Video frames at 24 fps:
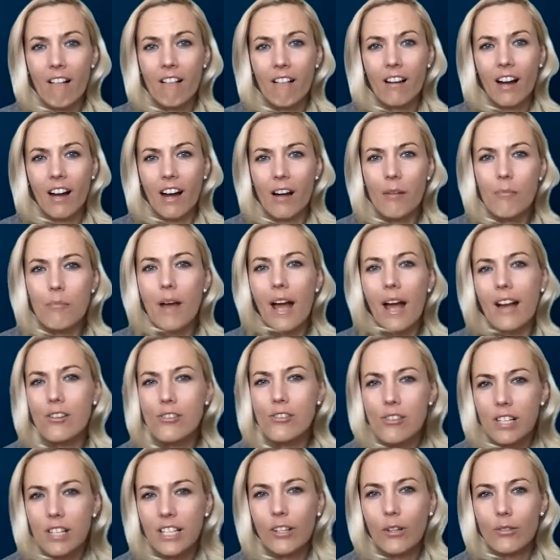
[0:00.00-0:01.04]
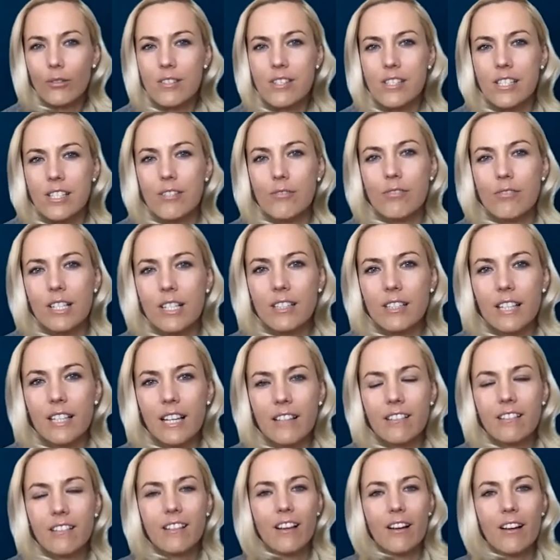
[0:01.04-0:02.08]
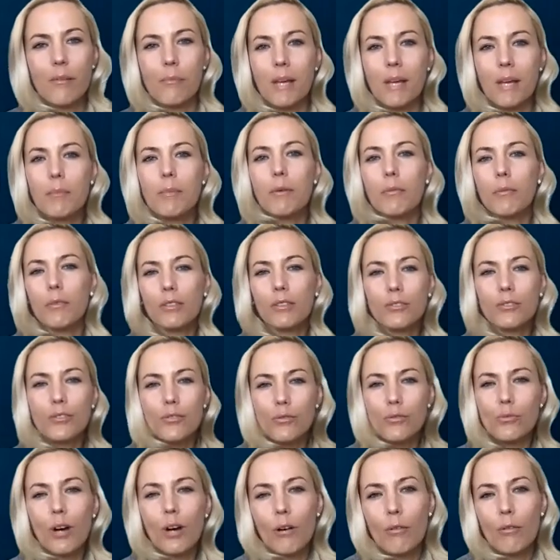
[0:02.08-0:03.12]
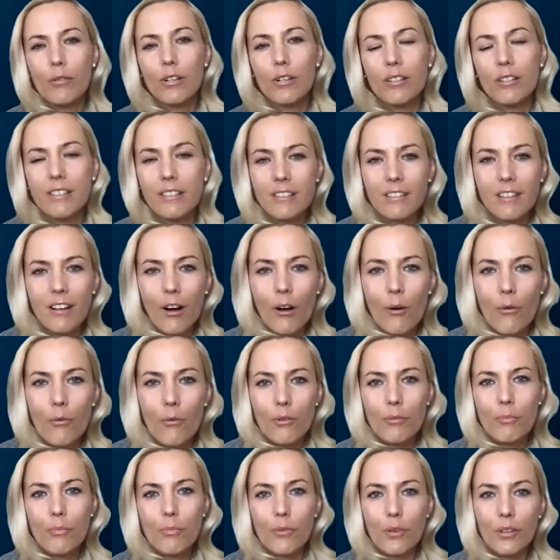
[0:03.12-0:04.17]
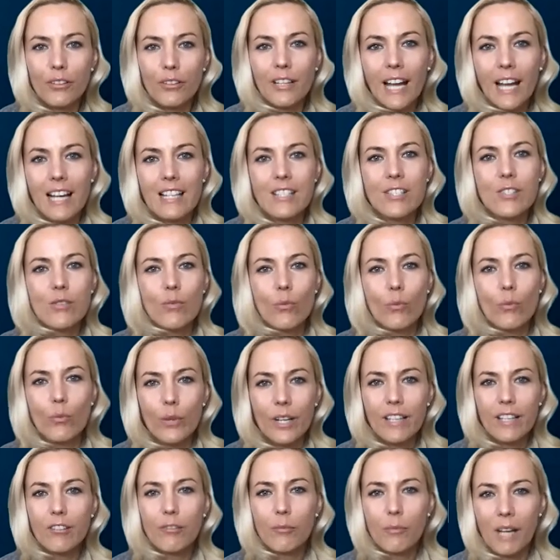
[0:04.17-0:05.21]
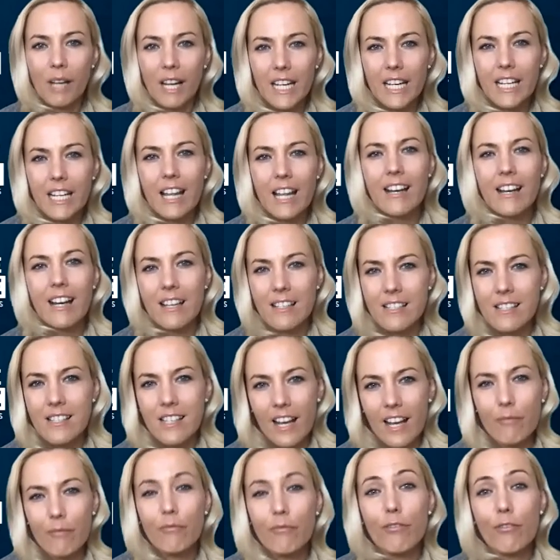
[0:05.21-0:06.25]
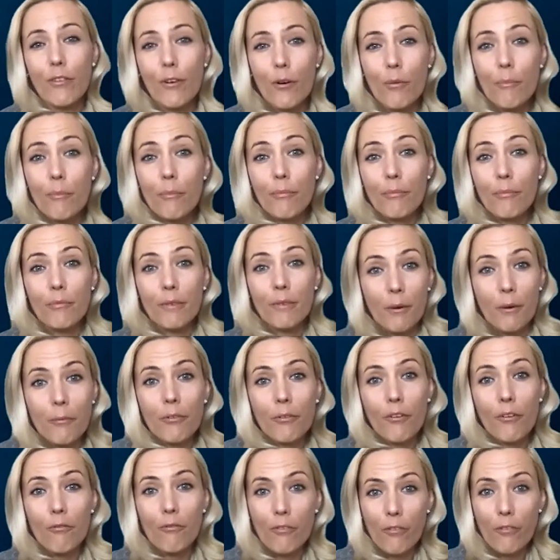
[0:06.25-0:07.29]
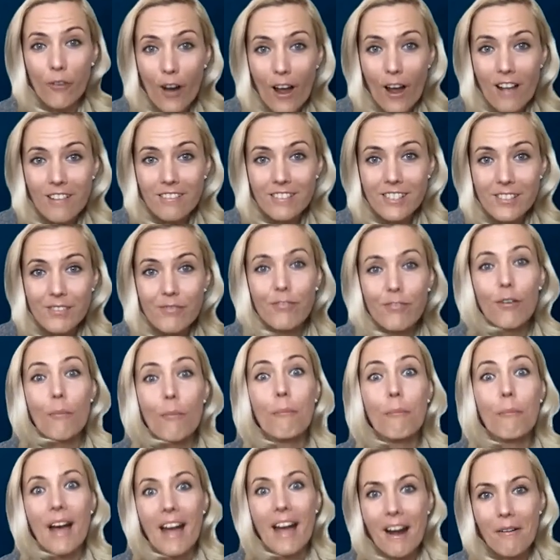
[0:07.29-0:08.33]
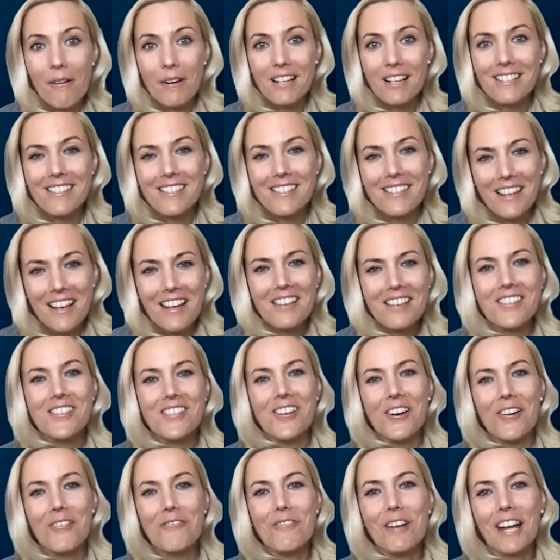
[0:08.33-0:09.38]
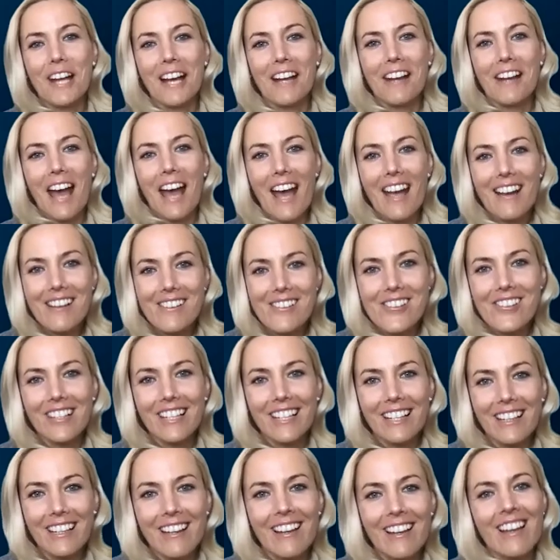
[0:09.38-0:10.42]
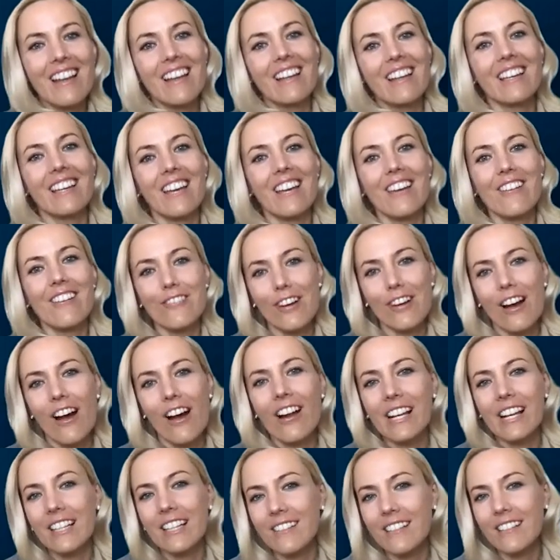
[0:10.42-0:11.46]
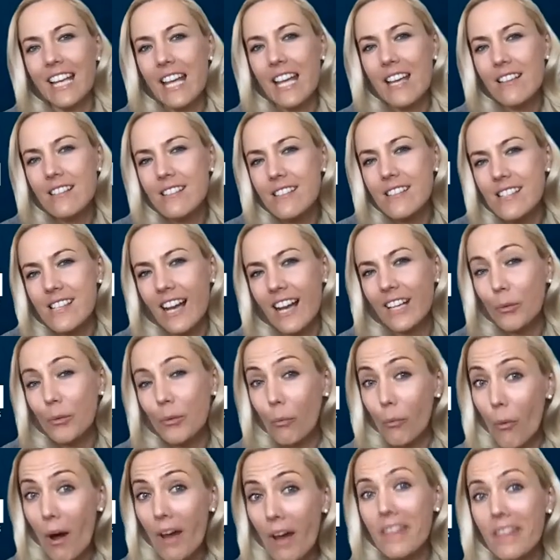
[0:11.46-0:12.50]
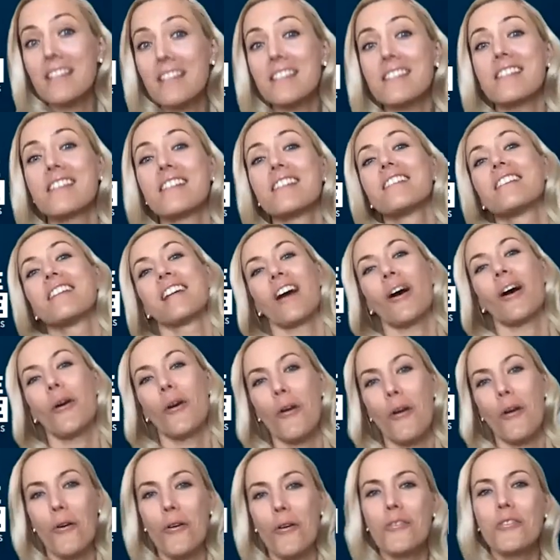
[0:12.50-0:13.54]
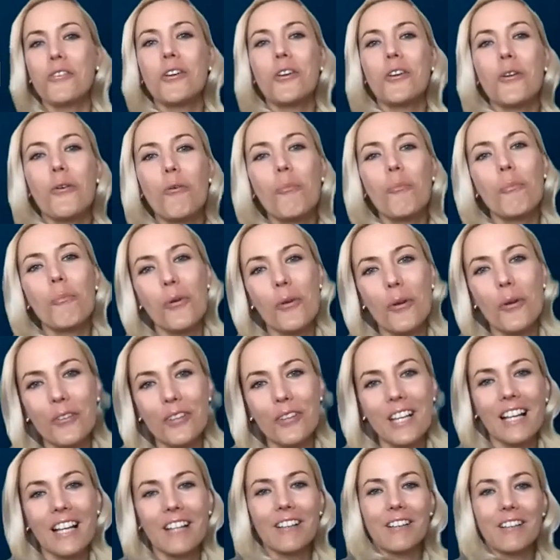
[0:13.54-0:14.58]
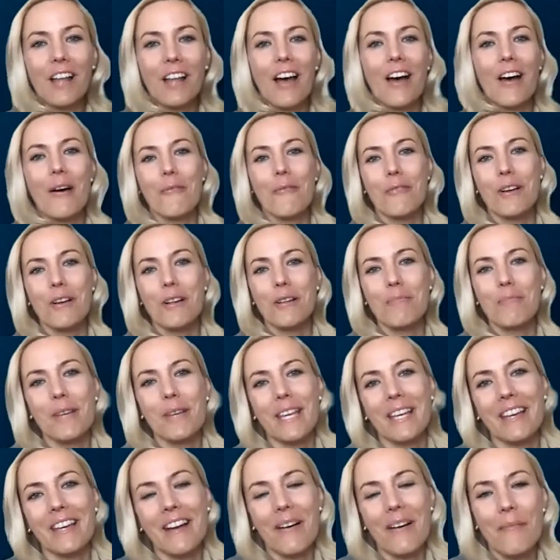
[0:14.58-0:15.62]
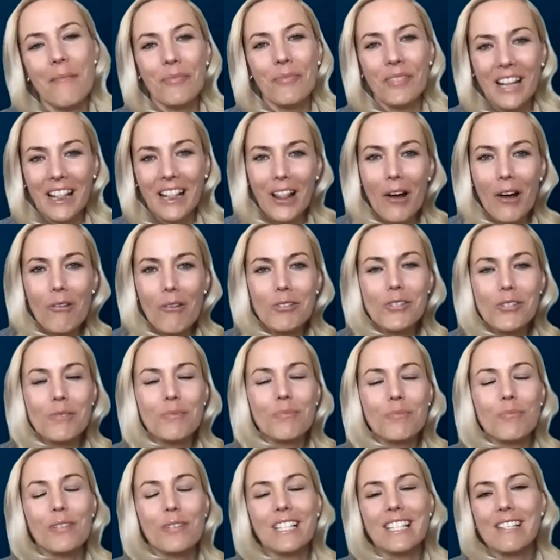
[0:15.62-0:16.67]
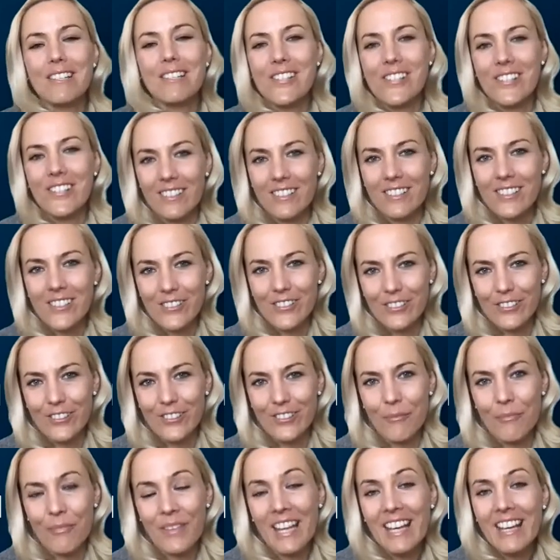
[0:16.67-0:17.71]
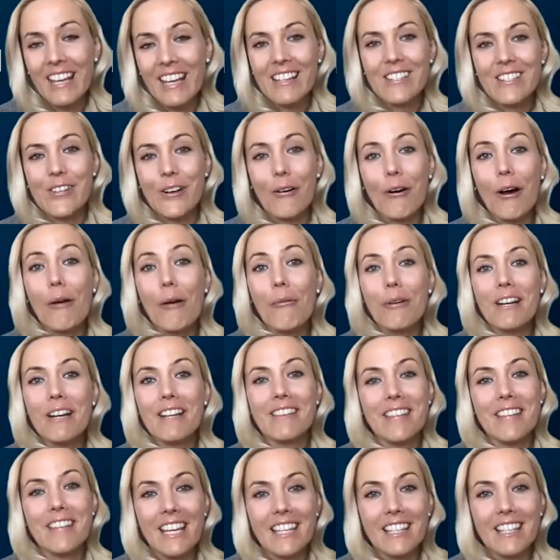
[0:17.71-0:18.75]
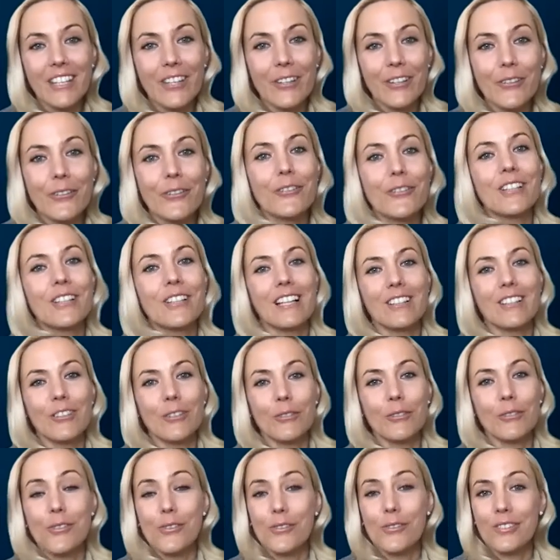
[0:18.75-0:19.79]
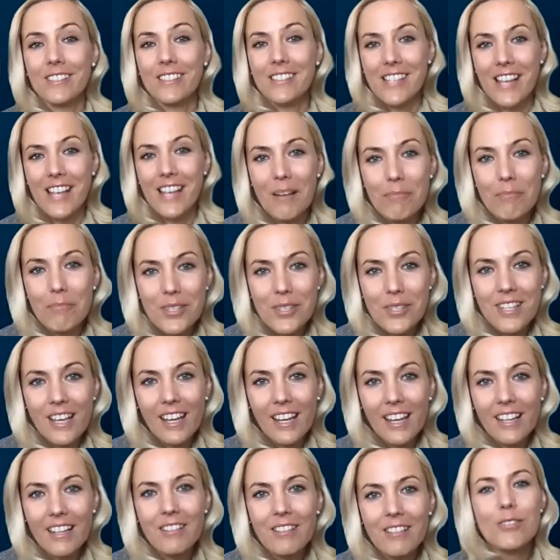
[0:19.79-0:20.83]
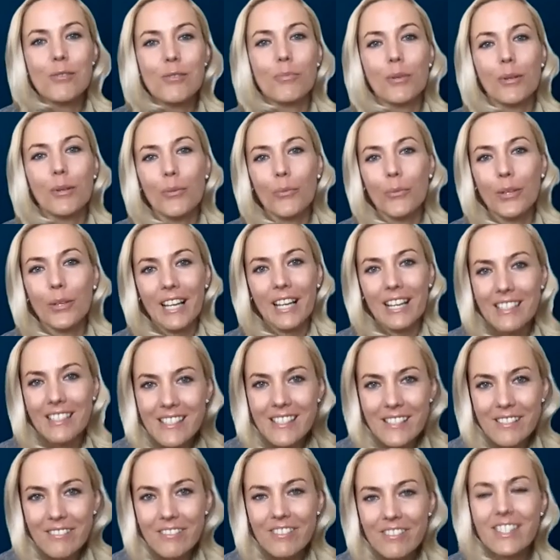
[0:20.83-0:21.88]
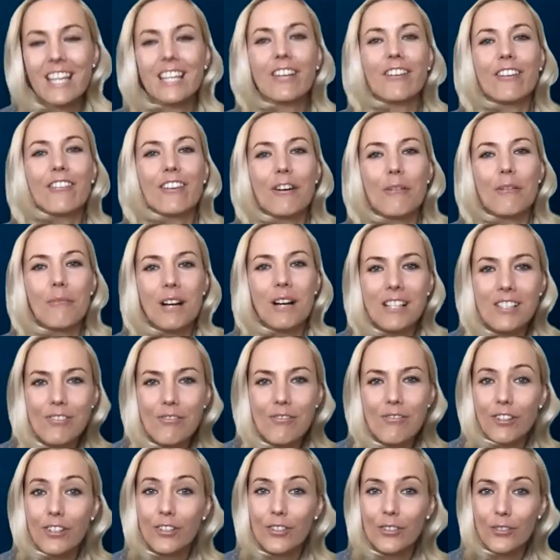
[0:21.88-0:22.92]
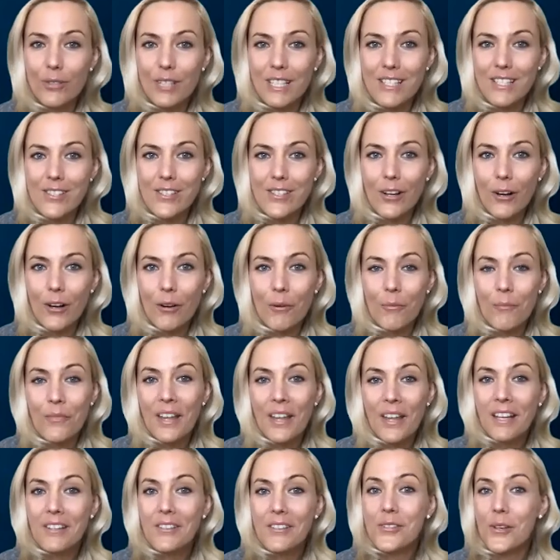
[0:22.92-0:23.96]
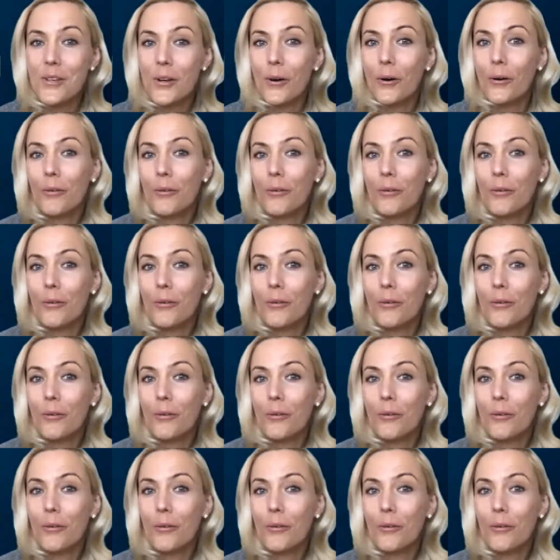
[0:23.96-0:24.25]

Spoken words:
I'm actually considering that maybe we'll do our broadcast with Marina next time from France, from Paris, so we can actually give a little insight what is in her new book that will be launched pretty soon. So I want to thank you that you took the time today to be with us. Thank you very much for doing so. So